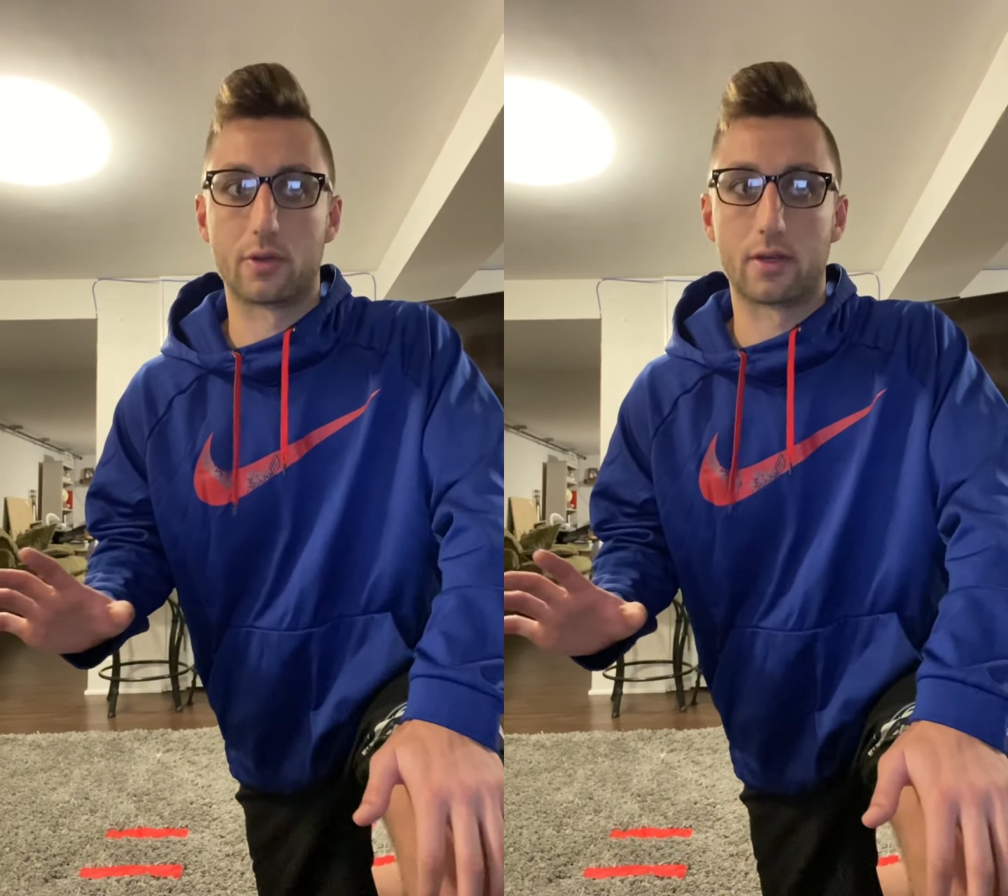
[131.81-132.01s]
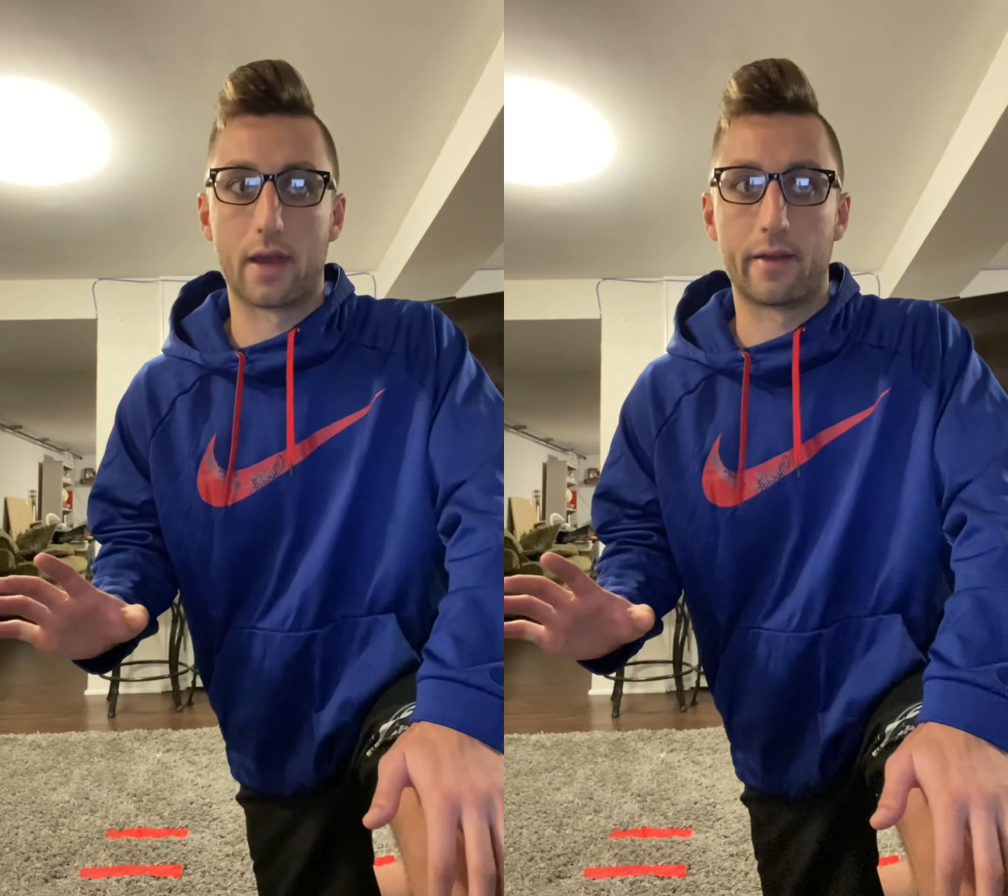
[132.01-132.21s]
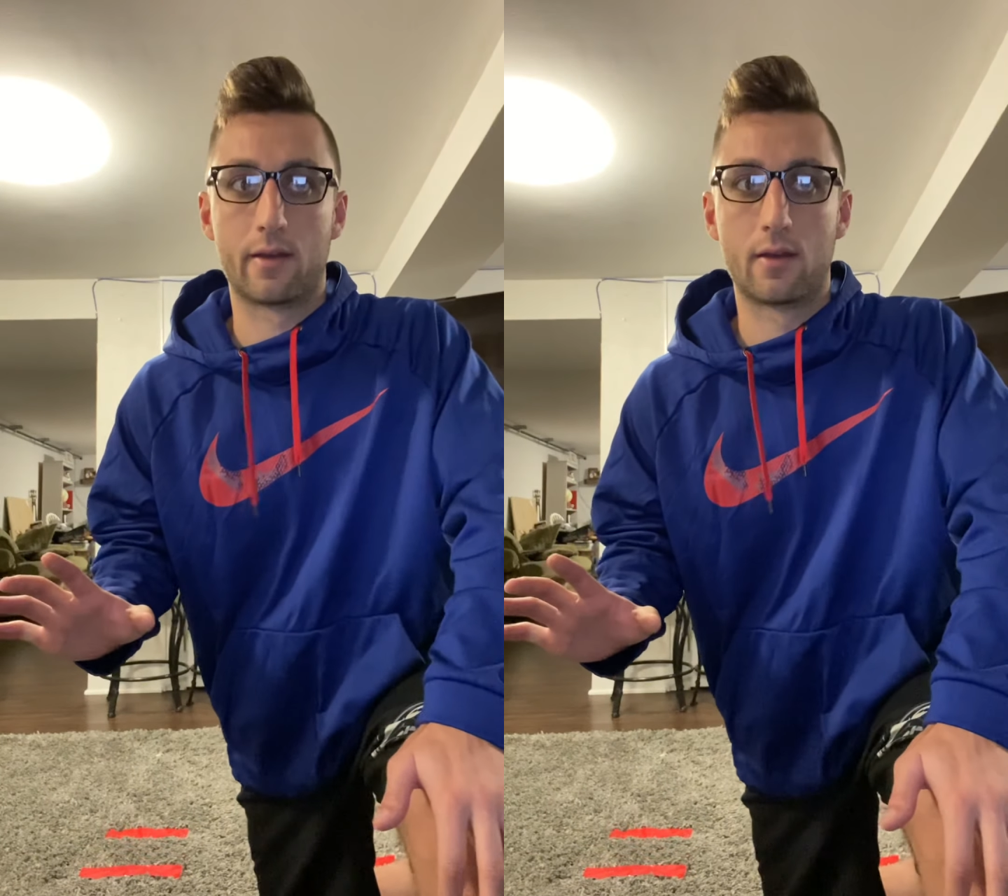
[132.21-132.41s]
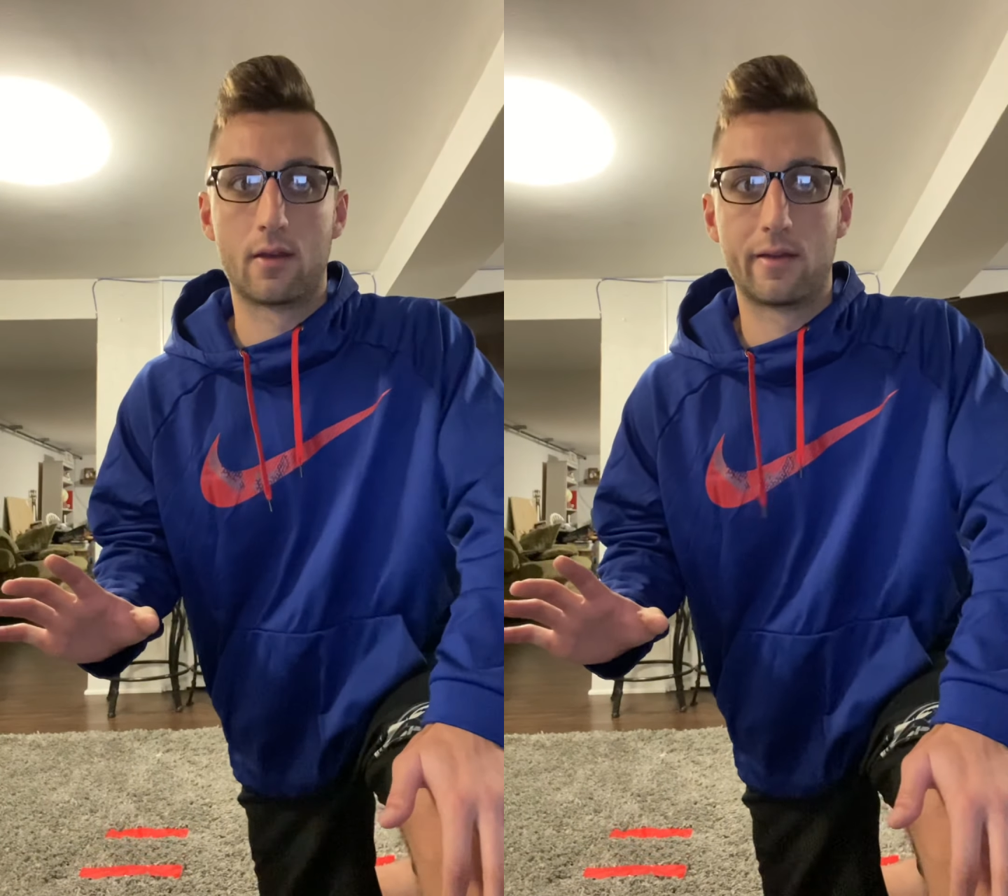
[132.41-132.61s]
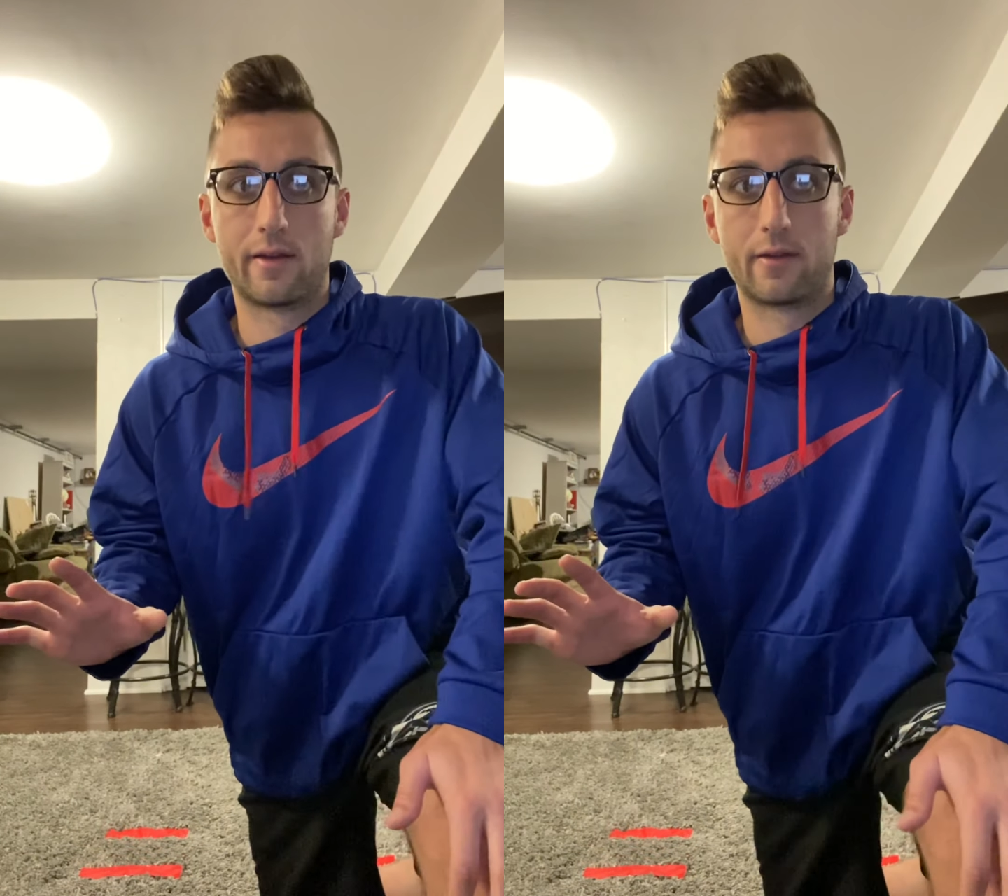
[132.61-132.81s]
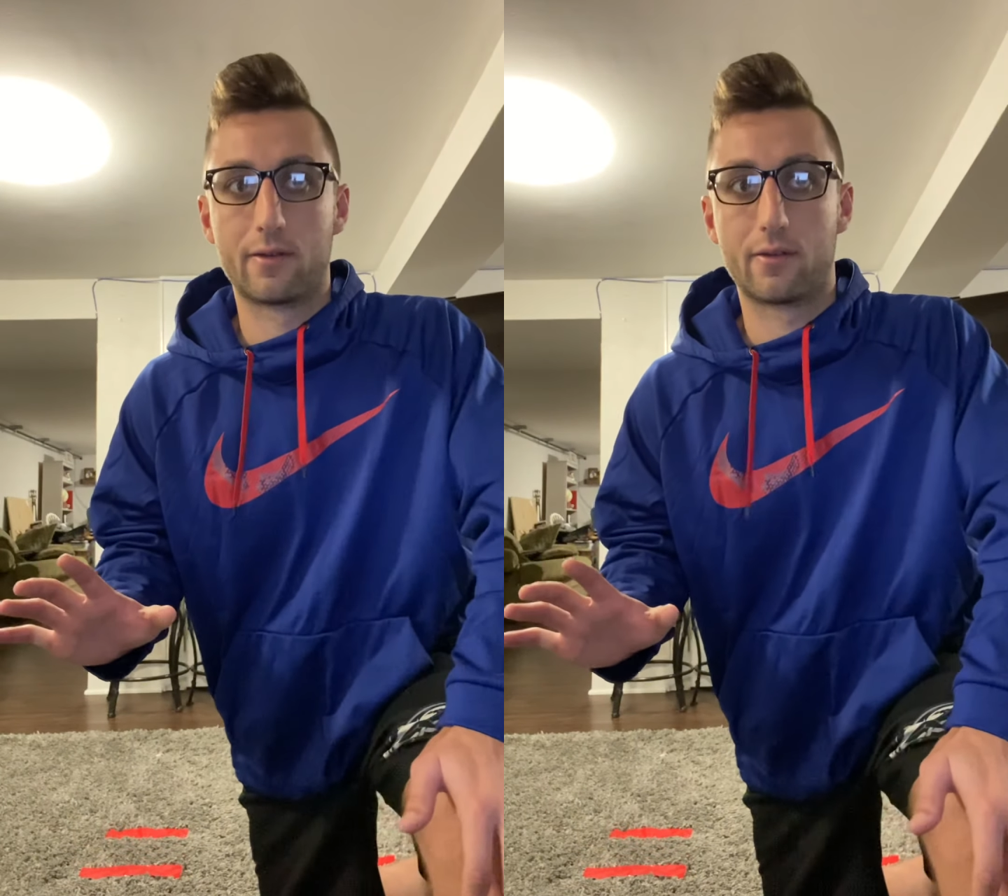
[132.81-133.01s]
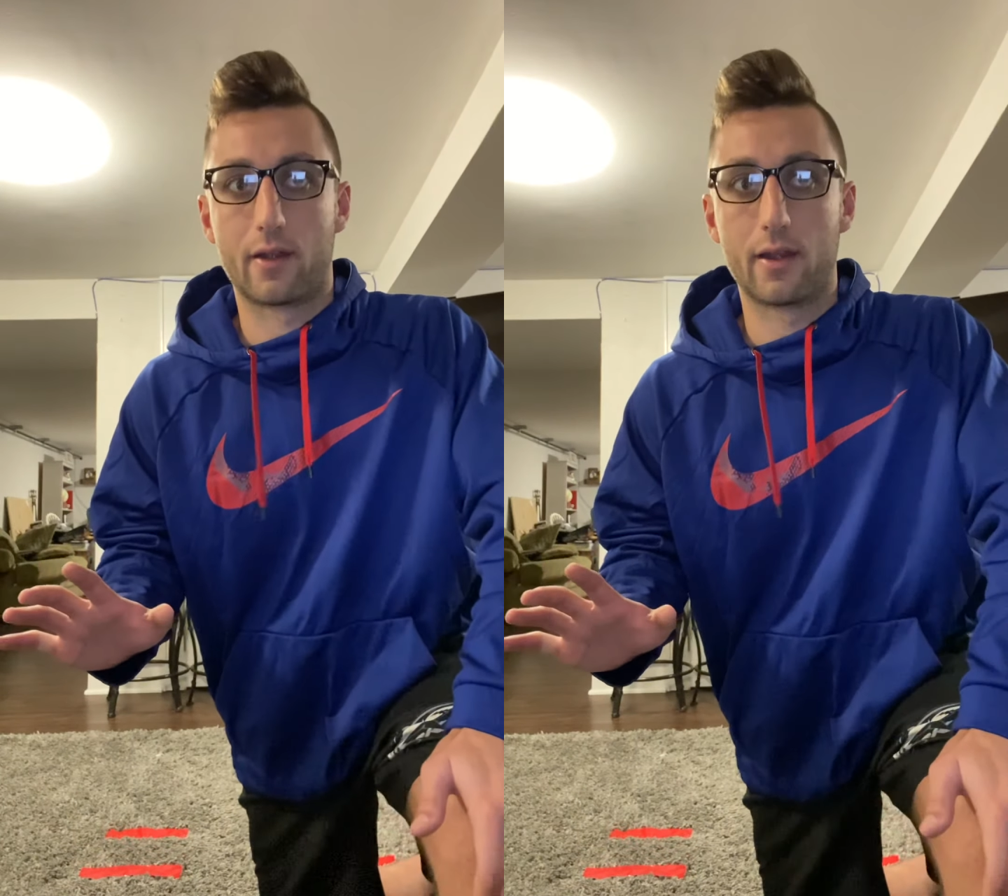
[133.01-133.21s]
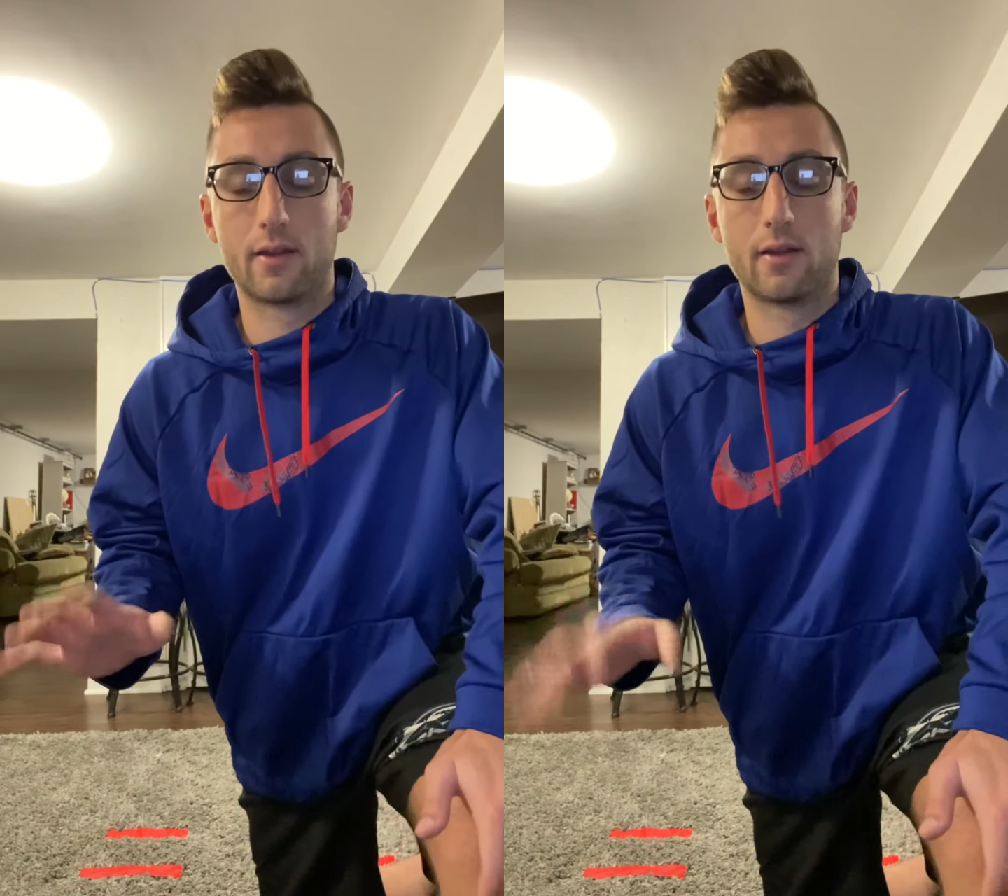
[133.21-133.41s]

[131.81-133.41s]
get, right?